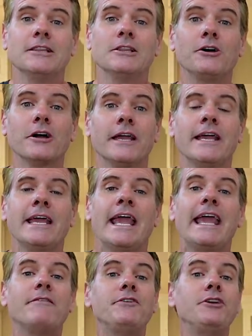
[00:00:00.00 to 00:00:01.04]
look,
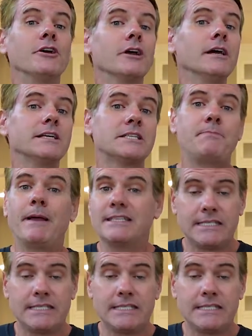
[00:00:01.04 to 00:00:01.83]
if you're gonna spend